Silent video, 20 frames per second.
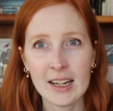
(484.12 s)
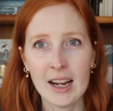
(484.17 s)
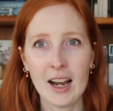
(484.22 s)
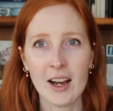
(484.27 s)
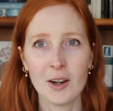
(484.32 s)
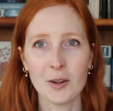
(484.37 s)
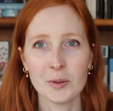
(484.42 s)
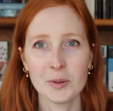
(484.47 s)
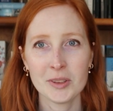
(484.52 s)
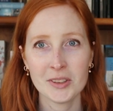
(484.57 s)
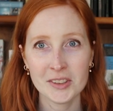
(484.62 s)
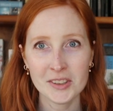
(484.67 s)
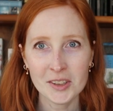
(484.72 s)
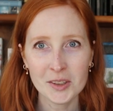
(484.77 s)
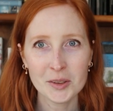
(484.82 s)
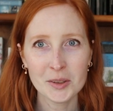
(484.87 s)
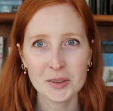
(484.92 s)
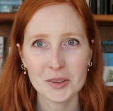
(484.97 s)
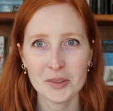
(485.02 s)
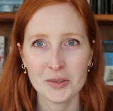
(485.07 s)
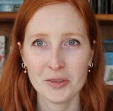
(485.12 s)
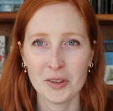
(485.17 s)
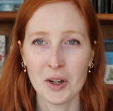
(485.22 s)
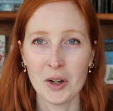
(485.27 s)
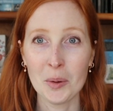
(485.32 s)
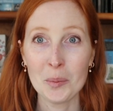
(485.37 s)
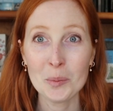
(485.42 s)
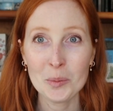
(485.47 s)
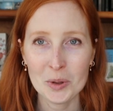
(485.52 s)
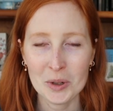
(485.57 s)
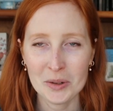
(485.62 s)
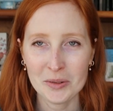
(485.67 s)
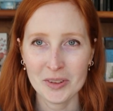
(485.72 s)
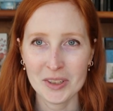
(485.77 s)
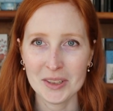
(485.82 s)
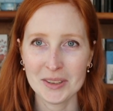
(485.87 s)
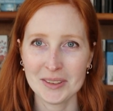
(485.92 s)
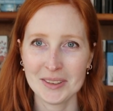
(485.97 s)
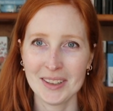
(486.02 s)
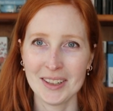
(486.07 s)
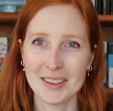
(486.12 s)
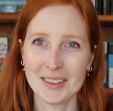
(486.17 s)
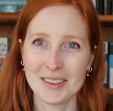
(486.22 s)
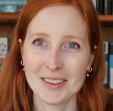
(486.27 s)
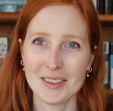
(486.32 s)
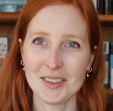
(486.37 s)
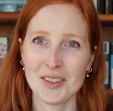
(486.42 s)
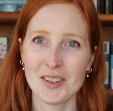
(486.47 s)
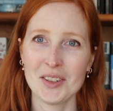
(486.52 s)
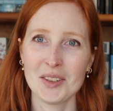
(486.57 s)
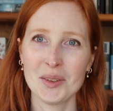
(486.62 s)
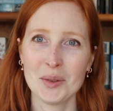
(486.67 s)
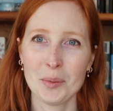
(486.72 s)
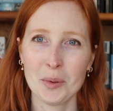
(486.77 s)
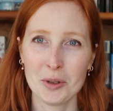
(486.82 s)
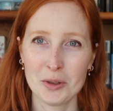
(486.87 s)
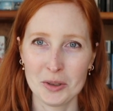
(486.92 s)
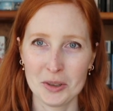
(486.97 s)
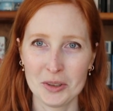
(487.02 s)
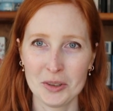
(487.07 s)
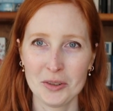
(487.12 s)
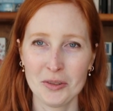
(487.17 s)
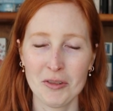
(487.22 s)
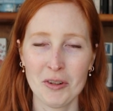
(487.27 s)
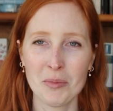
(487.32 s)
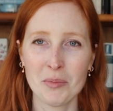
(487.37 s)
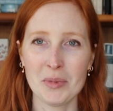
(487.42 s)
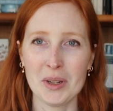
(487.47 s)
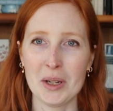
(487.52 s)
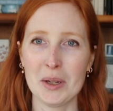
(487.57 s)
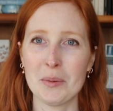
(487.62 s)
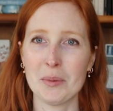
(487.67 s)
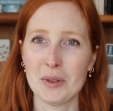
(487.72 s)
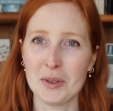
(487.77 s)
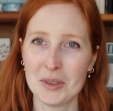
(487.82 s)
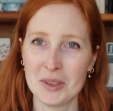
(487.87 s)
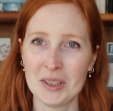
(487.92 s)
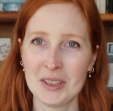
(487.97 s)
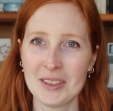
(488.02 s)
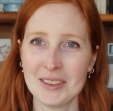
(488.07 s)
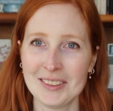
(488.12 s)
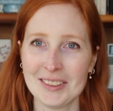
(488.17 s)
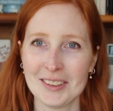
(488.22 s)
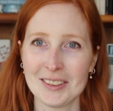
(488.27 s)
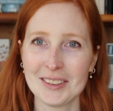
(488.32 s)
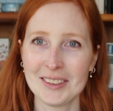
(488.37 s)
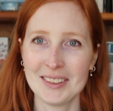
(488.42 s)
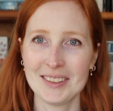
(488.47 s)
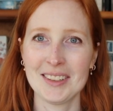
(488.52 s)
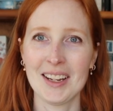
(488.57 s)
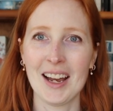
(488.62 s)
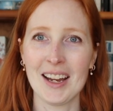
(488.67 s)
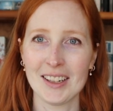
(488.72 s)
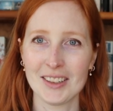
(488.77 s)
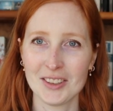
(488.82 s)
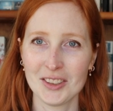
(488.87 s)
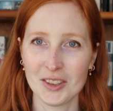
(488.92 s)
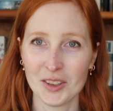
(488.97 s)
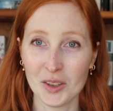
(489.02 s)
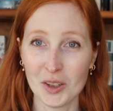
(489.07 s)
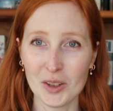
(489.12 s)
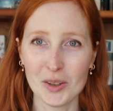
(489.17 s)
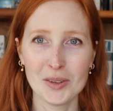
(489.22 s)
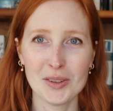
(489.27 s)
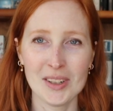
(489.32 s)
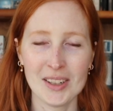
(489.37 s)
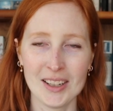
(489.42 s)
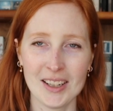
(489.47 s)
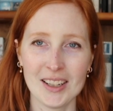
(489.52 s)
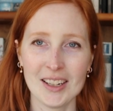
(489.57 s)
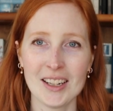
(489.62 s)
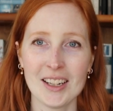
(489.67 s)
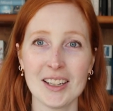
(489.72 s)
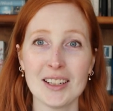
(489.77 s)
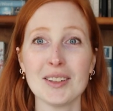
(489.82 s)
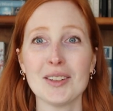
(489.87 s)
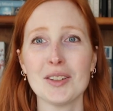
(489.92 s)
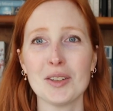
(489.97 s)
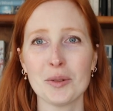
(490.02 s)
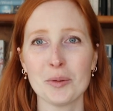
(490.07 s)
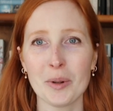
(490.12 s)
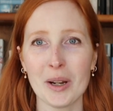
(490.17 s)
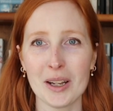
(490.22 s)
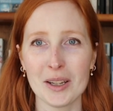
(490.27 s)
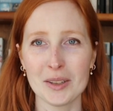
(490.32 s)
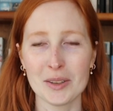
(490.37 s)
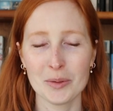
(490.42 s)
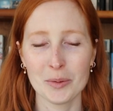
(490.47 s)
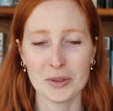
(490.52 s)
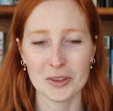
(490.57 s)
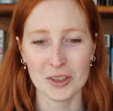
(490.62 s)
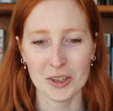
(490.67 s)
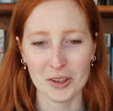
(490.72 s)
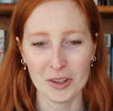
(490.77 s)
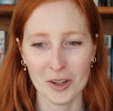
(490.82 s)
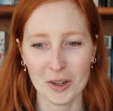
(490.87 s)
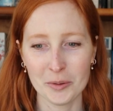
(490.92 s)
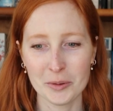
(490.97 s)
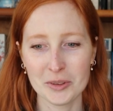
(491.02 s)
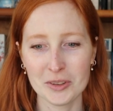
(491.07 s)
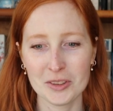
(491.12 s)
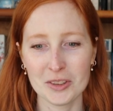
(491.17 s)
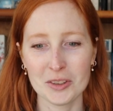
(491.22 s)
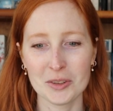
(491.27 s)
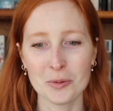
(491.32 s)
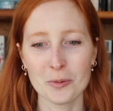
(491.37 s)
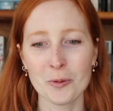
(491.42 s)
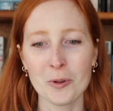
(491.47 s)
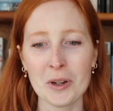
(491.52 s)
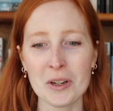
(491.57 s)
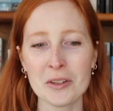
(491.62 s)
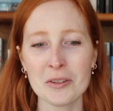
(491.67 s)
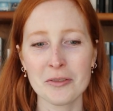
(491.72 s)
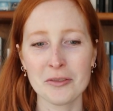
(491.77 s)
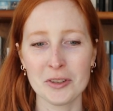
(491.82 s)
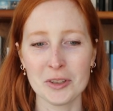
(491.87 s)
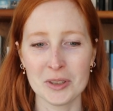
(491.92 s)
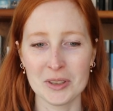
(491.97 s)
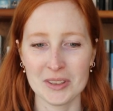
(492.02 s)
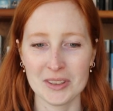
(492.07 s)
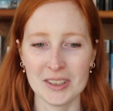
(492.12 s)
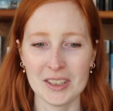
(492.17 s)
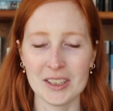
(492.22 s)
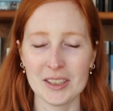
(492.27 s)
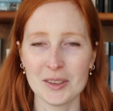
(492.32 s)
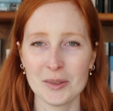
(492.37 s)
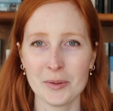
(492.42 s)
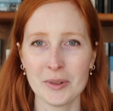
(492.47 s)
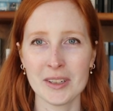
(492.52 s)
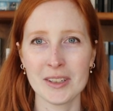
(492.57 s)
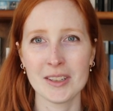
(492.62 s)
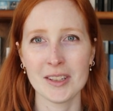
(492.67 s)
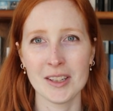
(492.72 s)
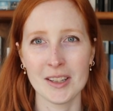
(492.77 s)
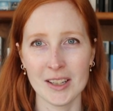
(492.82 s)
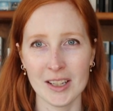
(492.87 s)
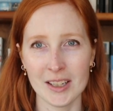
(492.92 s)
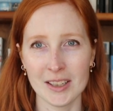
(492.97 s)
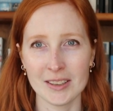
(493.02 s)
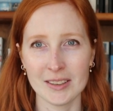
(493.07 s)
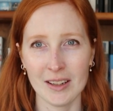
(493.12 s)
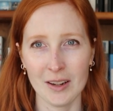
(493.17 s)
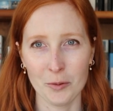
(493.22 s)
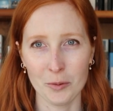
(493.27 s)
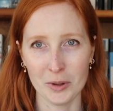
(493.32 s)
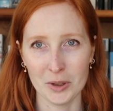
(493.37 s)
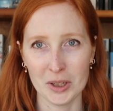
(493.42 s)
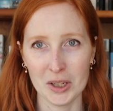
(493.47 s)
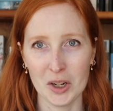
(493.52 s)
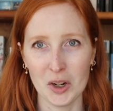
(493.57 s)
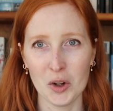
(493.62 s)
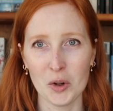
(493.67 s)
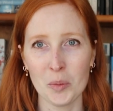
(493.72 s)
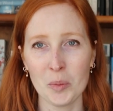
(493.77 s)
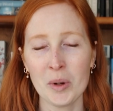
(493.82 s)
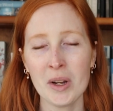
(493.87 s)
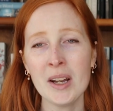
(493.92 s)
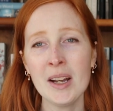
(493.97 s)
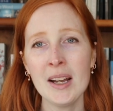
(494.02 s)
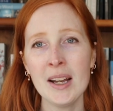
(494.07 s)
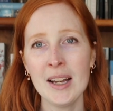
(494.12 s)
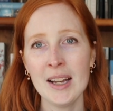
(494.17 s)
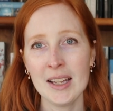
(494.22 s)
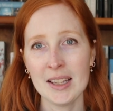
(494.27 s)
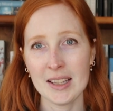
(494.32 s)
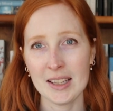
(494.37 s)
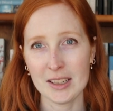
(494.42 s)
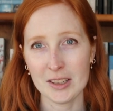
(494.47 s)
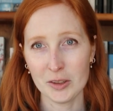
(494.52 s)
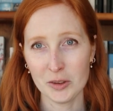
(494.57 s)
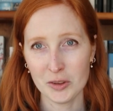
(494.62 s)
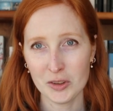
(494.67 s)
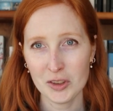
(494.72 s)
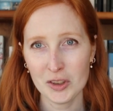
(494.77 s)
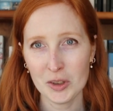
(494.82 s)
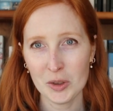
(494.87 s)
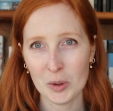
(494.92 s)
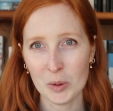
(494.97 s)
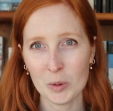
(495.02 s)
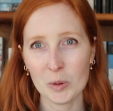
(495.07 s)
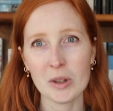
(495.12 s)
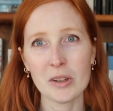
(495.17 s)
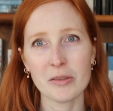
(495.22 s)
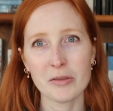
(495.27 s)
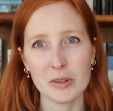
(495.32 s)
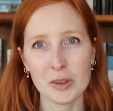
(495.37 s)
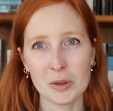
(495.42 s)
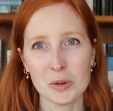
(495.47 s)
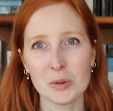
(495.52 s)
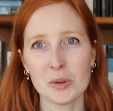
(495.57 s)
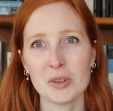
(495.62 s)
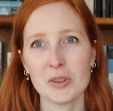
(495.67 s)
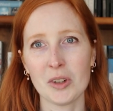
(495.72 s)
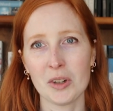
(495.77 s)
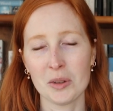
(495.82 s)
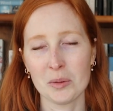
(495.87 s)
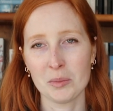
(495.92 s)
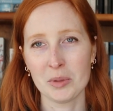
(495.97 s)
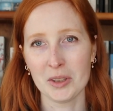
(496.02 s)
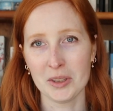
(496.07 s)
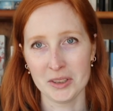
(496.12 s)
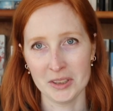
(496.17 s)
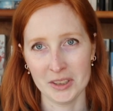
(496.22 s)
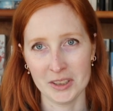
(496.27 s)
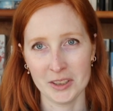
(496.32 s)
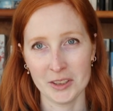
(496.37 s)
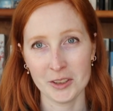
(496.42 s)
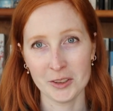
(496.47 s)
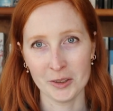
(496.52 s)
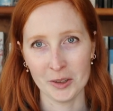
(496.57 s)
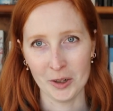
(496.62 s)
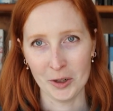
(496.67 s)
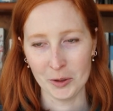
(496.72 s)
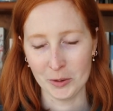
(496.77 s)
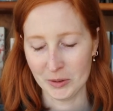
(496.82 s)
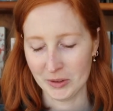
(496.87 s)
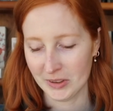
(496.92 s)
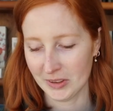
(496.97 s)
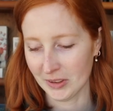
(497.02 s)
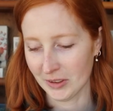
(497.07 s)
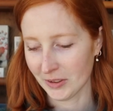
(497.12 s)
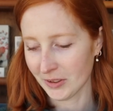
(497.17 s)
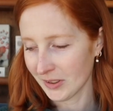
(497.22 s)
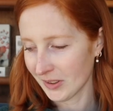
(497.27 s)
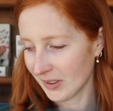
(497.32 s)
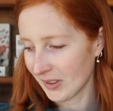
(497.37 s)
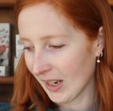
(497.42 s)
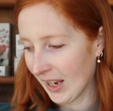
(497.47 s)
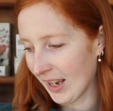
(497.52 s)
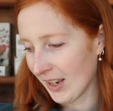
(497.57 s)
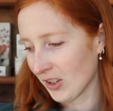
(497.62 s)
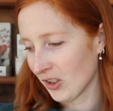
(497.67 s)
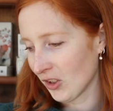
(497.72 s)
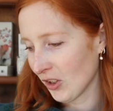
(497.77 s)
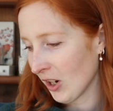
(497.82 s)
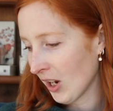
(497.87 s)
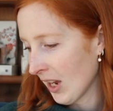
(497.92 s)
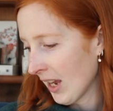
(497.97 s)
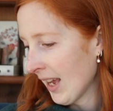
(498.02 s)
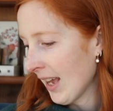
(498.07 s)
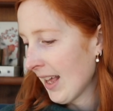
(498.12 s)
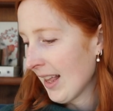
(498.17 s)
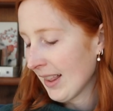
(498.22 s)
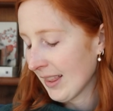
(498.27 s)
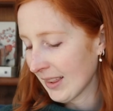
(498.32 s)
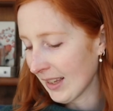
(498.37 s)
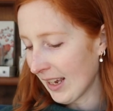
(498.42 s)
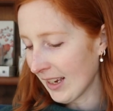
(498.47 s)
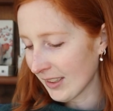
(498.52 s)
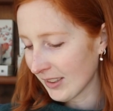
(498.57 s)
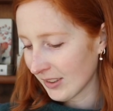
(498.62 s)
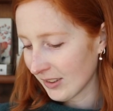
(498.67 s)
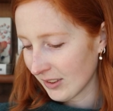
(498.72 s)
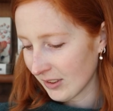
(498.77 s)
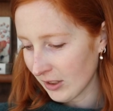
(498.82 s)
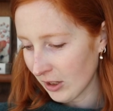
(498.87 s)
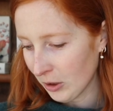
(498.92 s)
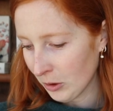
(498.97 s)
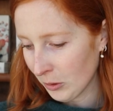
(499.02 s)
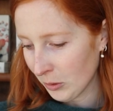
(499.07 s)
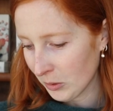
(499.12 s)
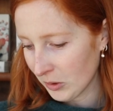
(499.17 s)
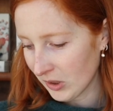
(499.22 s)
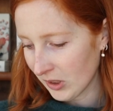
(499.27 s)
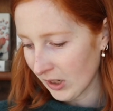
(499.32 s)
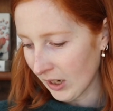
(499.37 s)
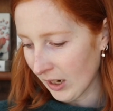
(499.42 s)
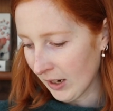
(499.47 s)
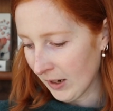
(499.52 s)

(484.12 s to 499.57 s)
out silks from previous kits that she's purchased from me, building a silk stash and using it in new ways, which I thought was just wonderful to see. It's one of the things I really hope that you'll do if you start building your own silk stash. Last note,